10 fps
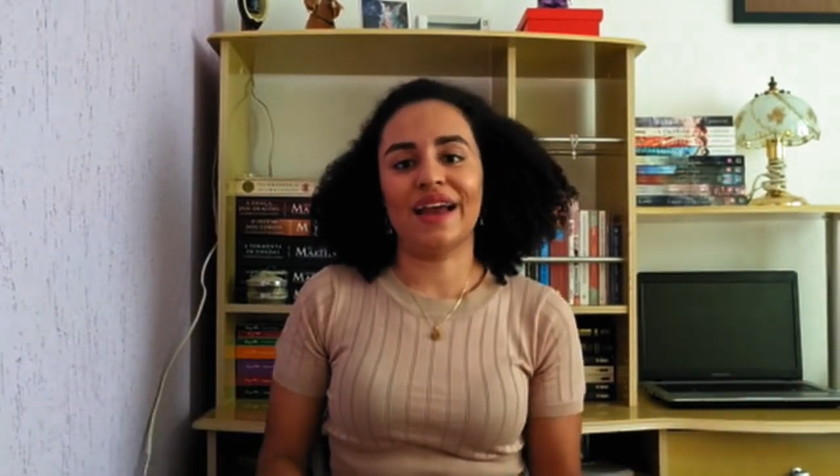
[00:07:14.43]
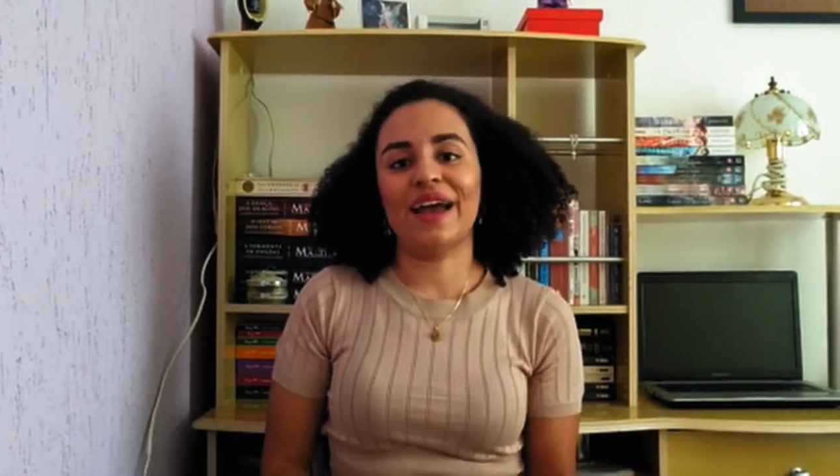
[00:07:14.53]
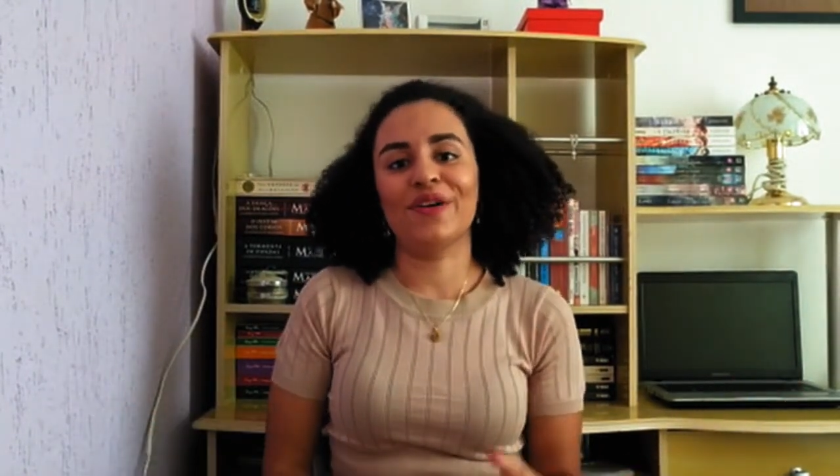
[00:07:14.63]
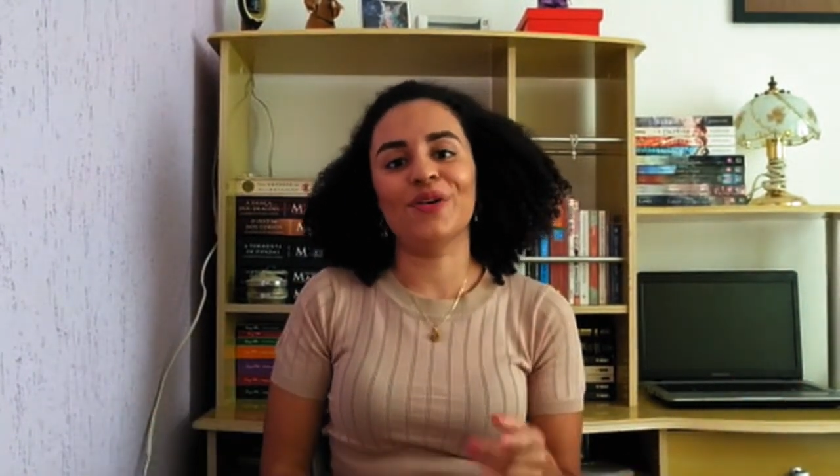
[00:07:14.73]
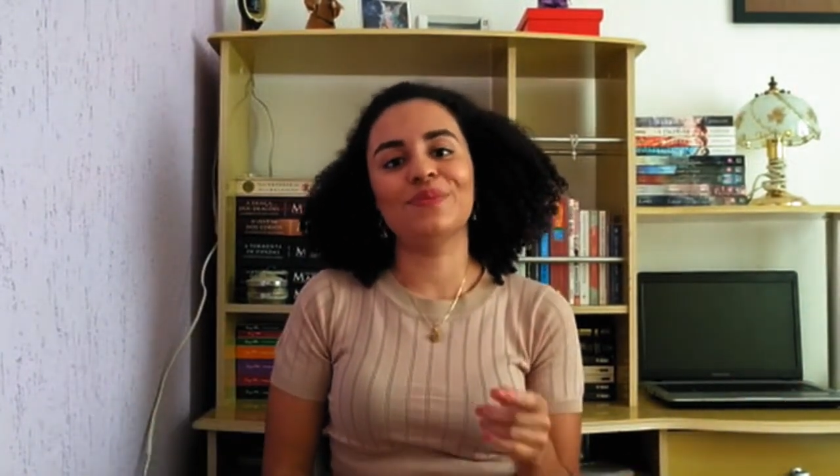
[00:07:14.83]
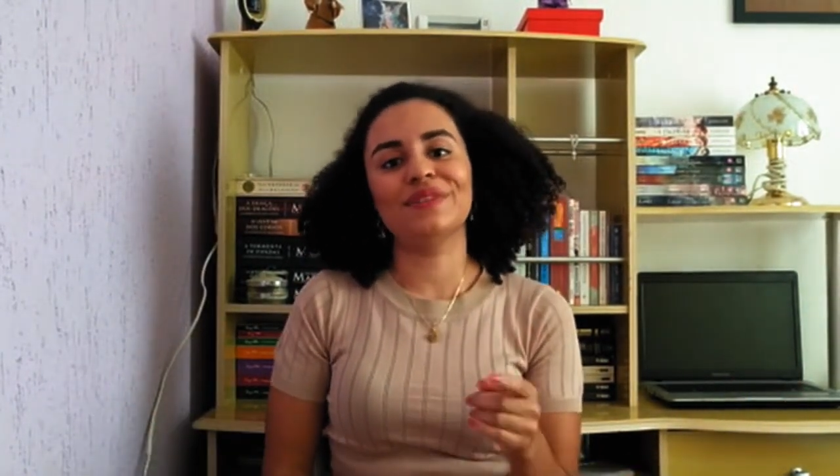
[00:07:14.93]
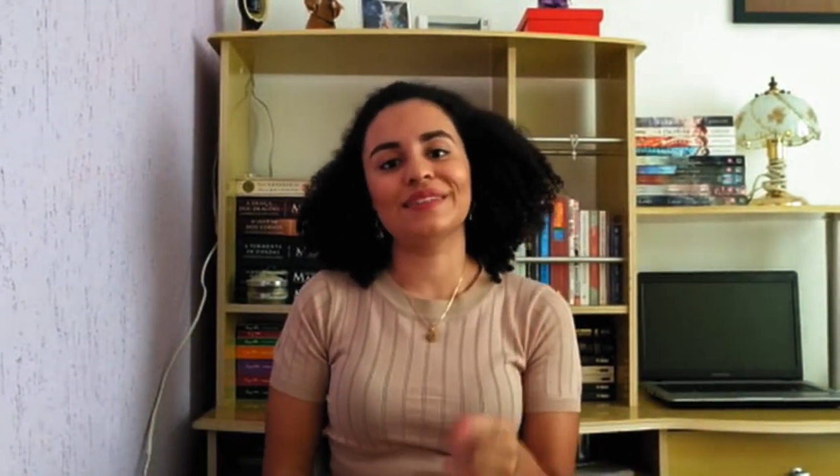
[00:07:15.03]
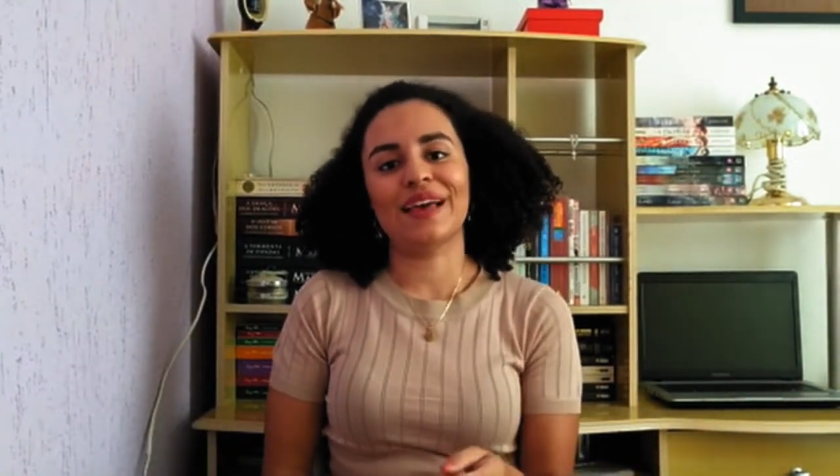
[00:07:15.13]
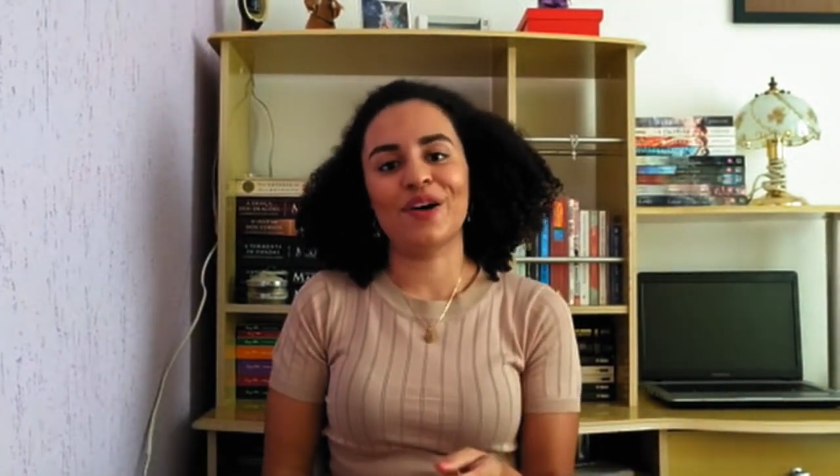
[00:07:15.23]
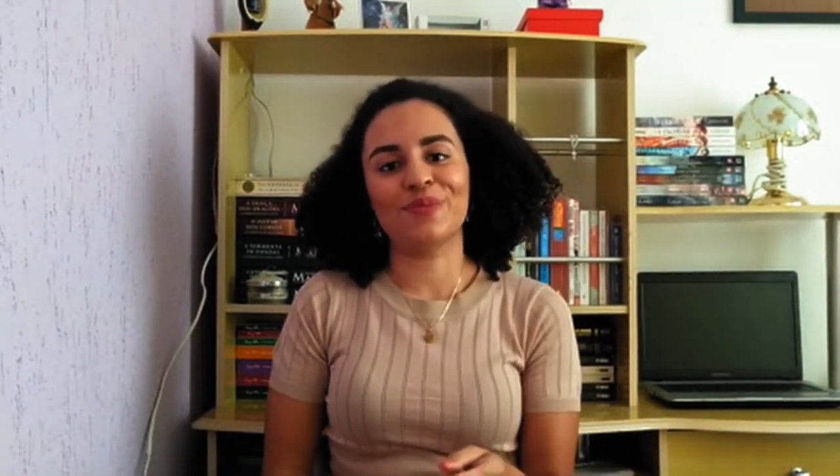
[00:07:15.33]
I hope
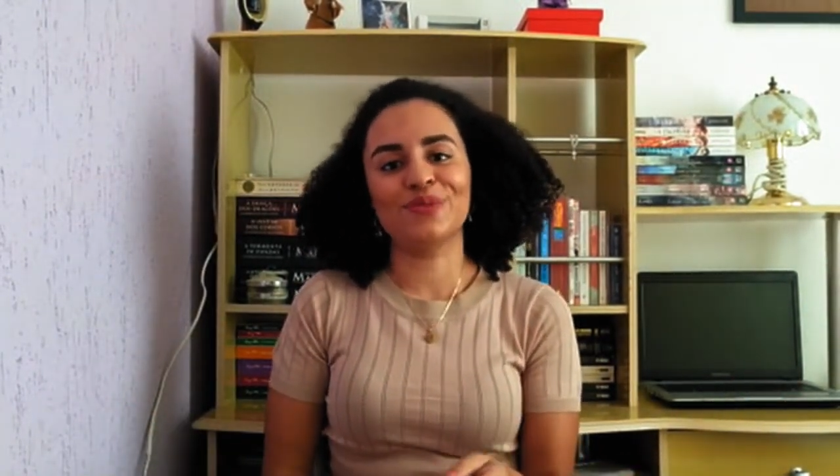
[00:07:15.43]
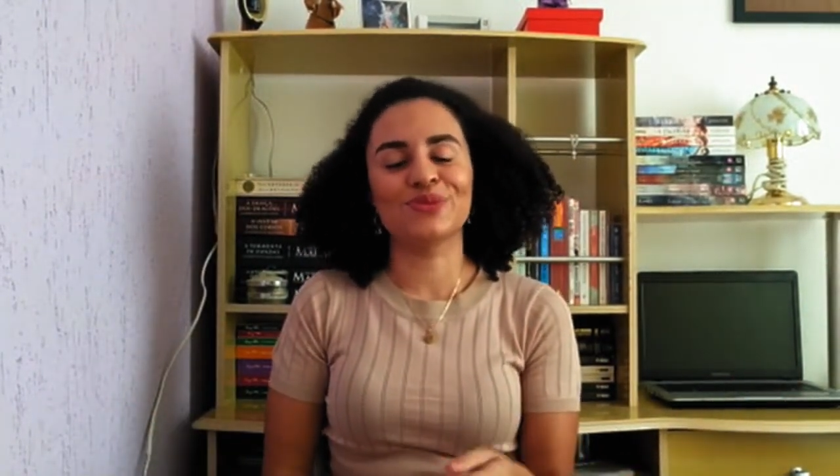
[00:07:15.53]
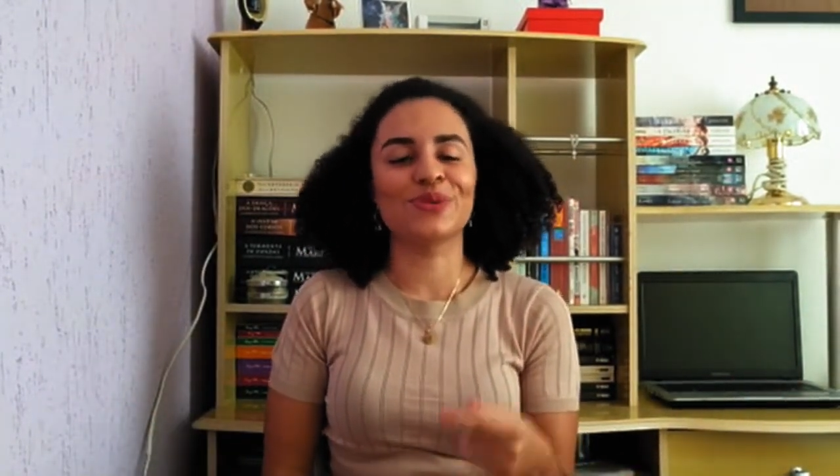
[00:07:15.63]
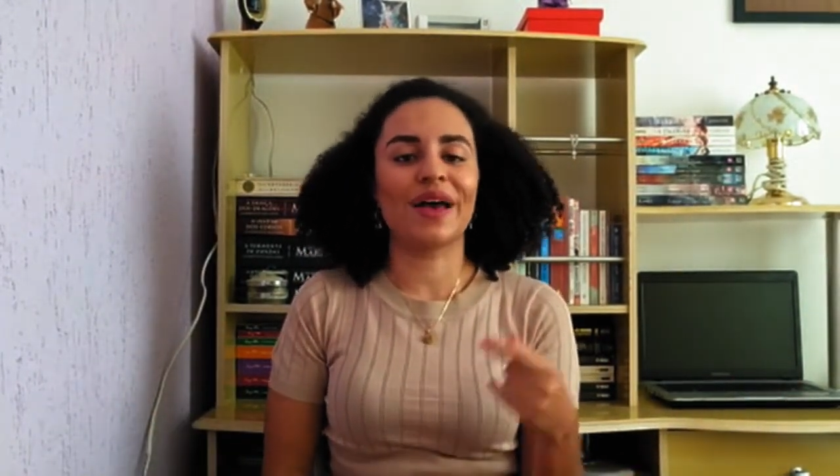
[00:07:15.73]
this helped you